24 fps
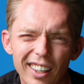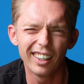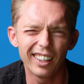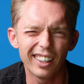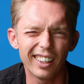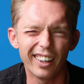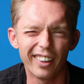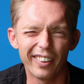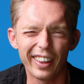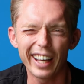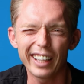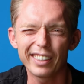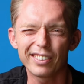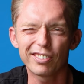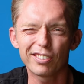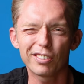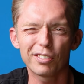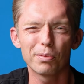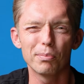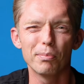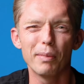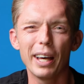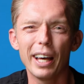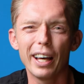Oh, that
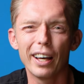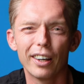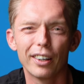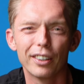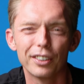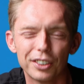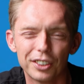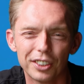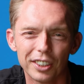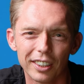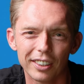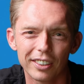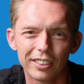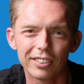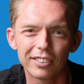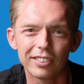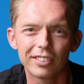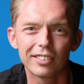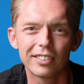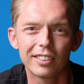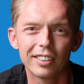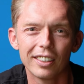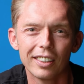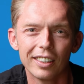smell
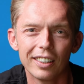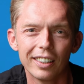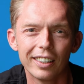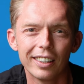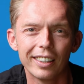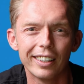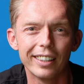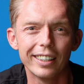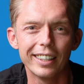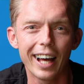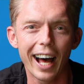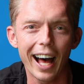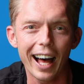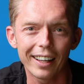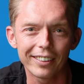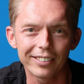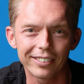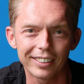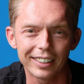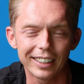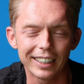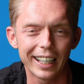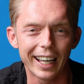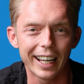just
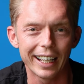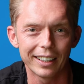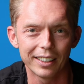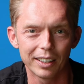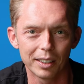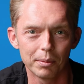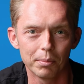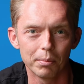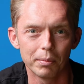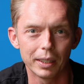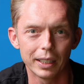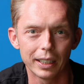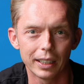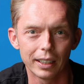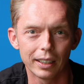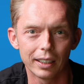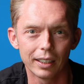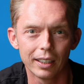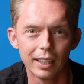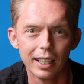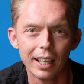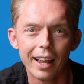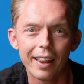nauseated me.